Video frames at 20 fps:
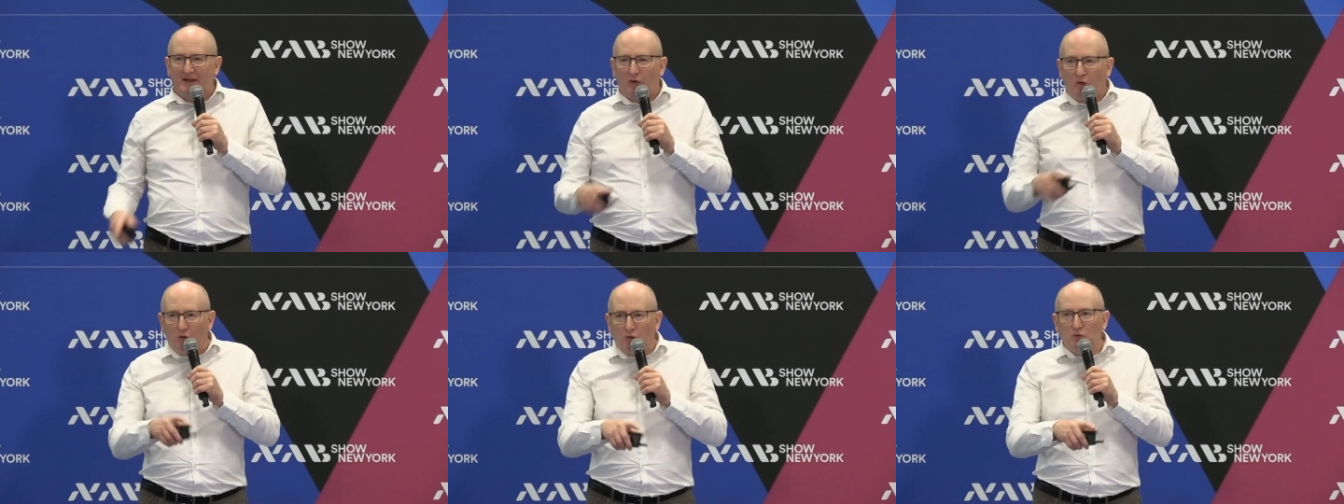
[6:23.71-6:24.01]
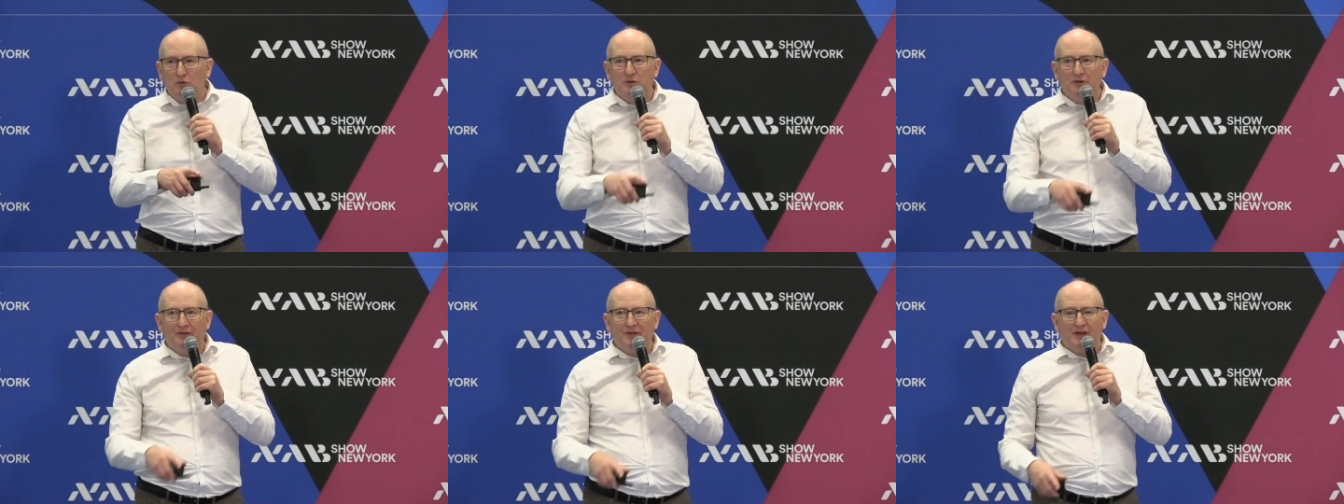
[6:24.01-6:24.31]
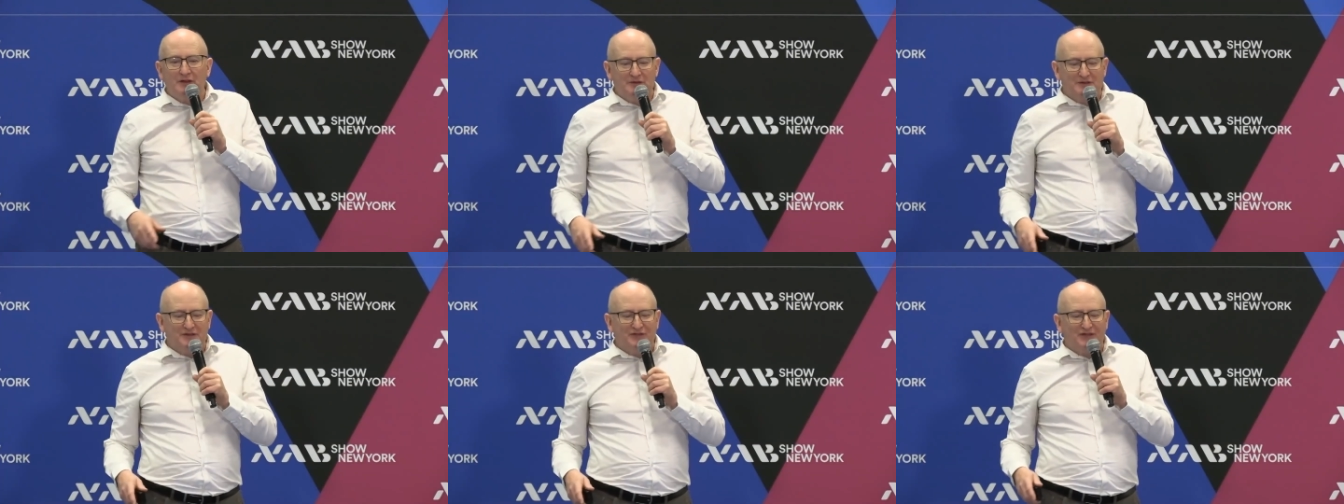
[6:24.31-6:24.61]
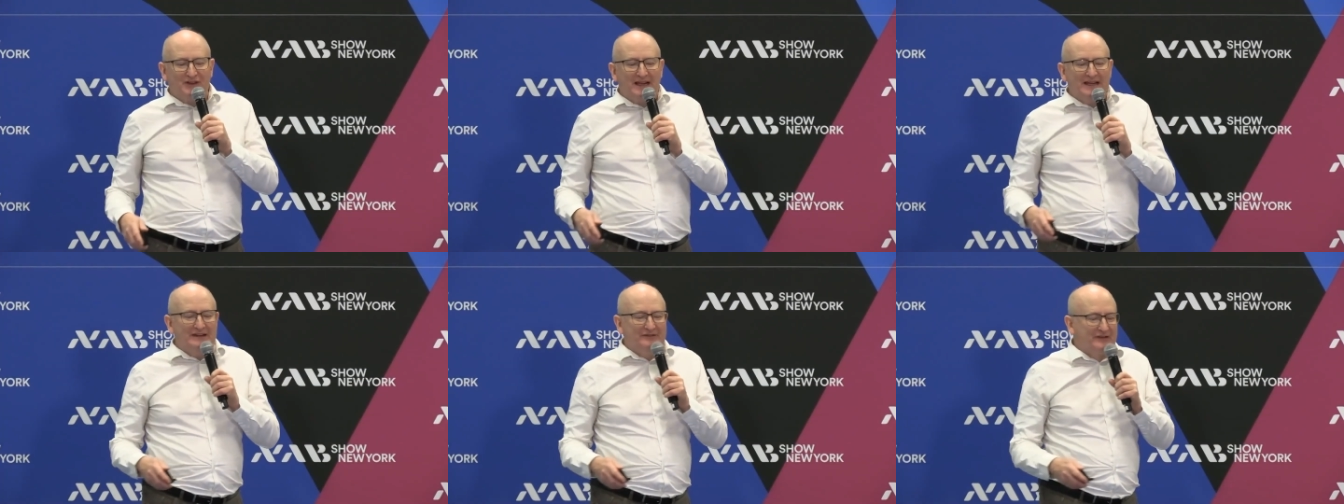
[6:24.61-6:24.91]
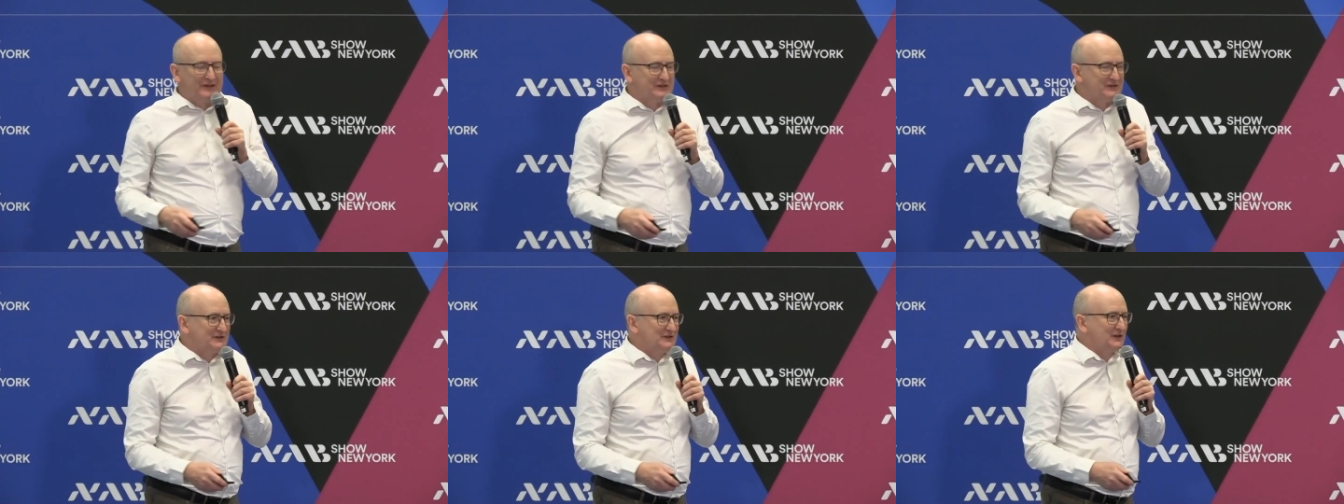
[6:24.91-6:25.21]
all of those
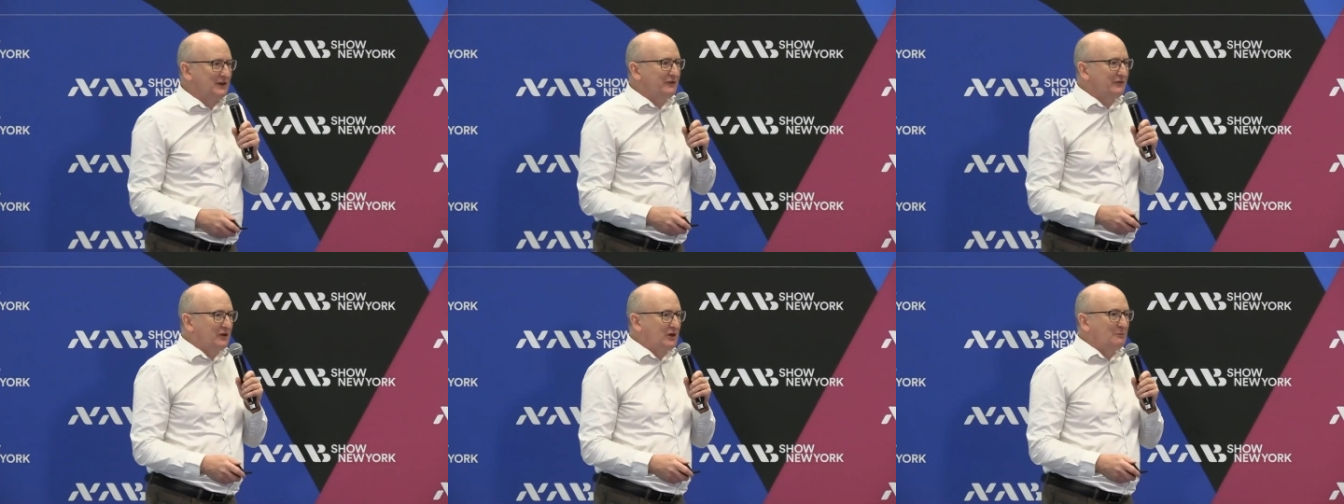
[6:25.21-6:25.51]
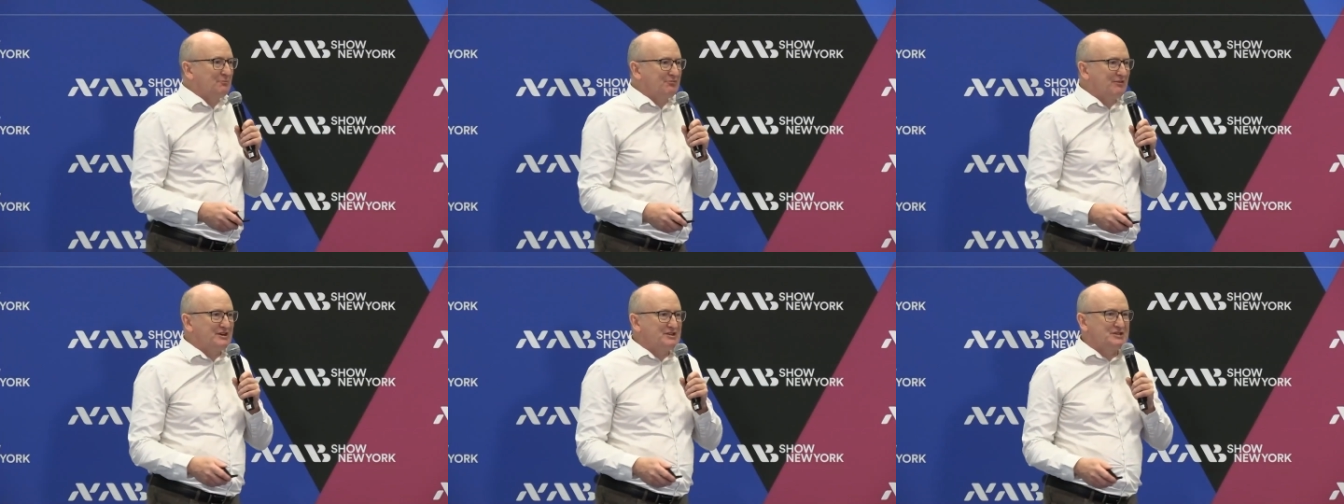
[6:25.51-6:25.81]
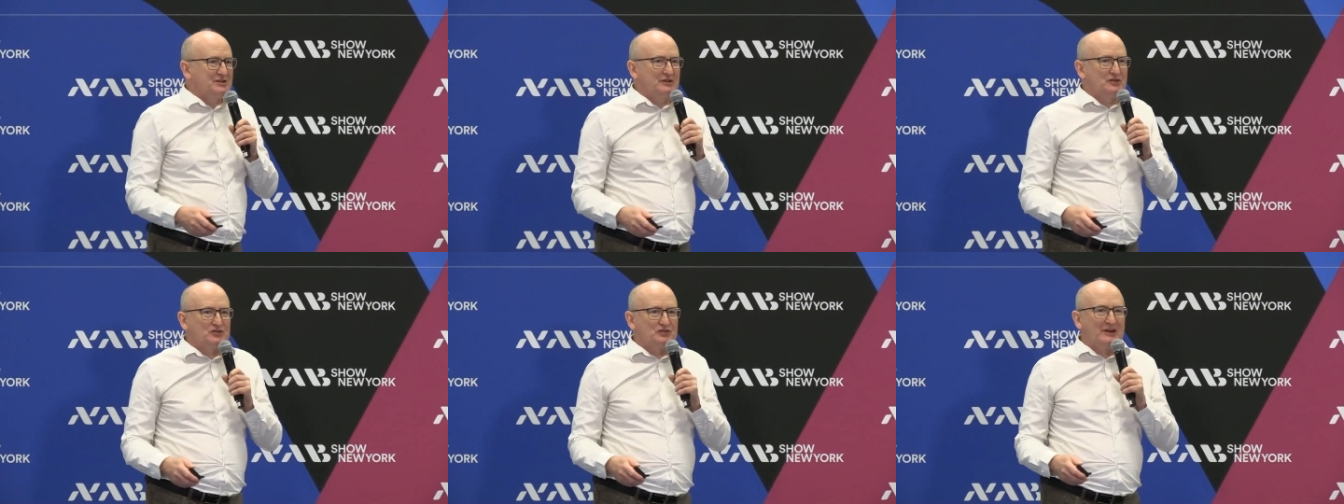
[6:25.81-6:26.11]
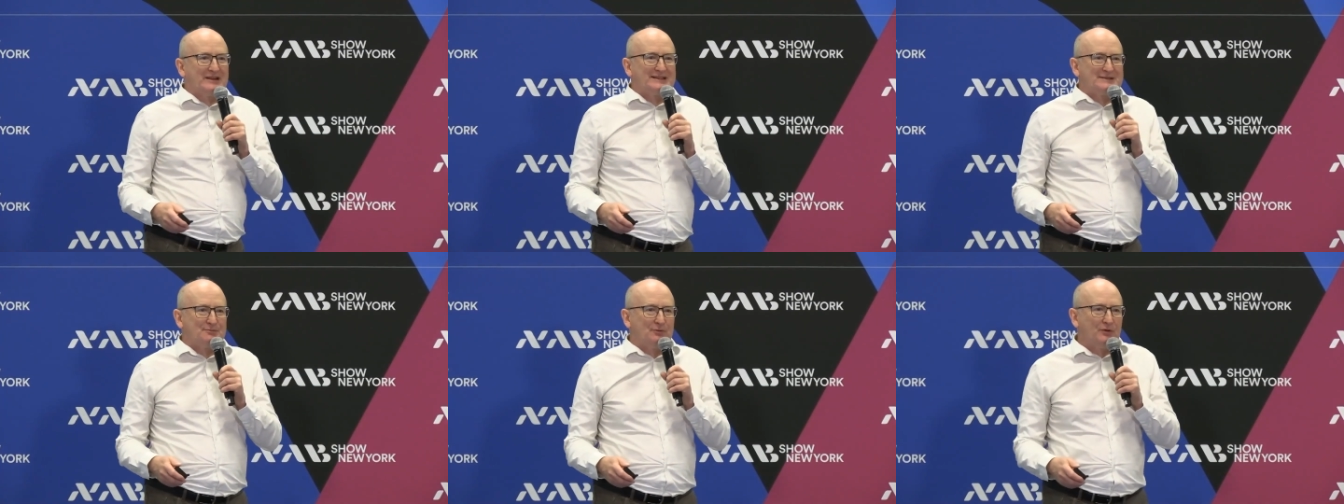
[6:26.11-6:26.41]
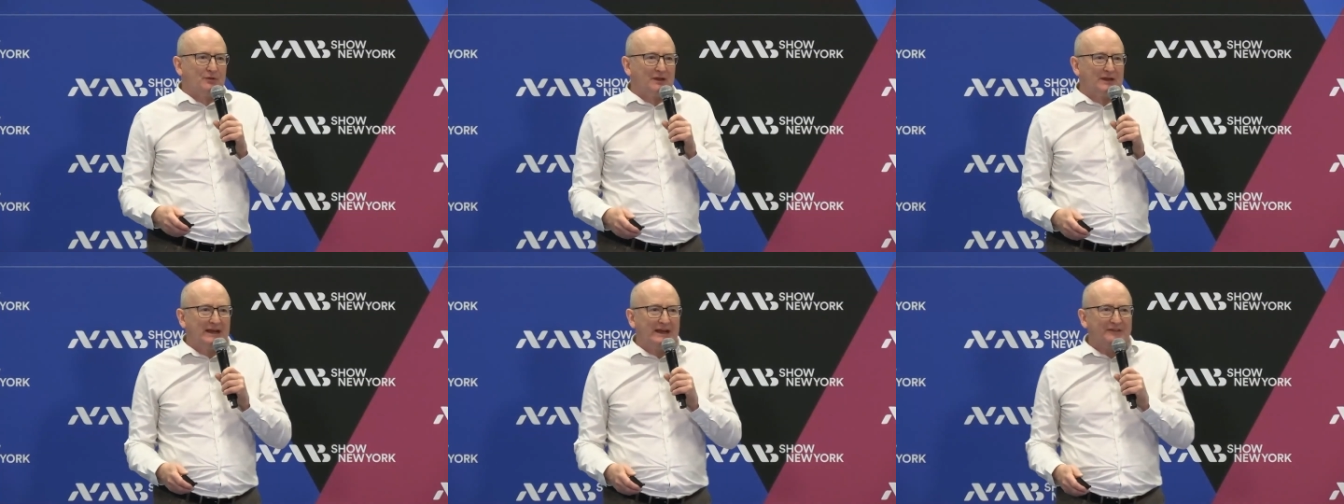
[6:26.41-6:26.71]
flavors of compression and
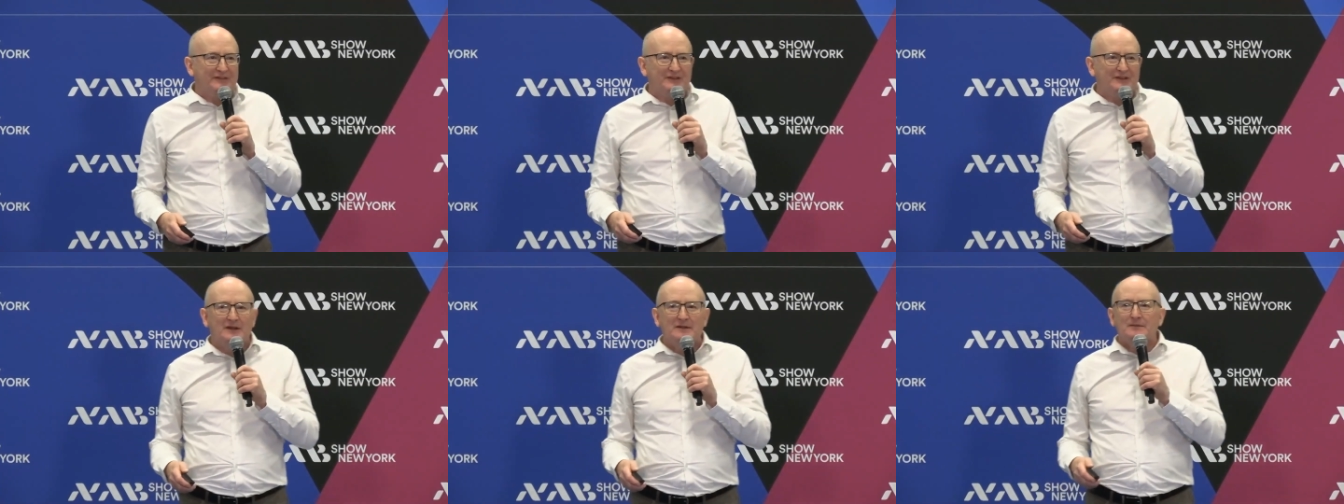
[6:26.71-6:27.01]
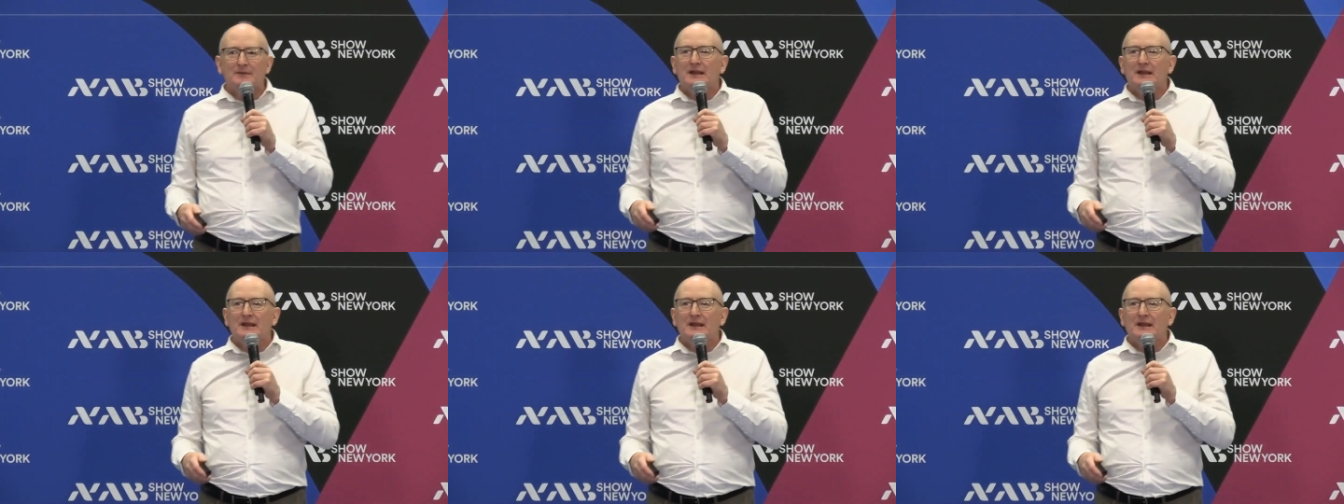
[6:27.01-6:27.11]
transport on the left,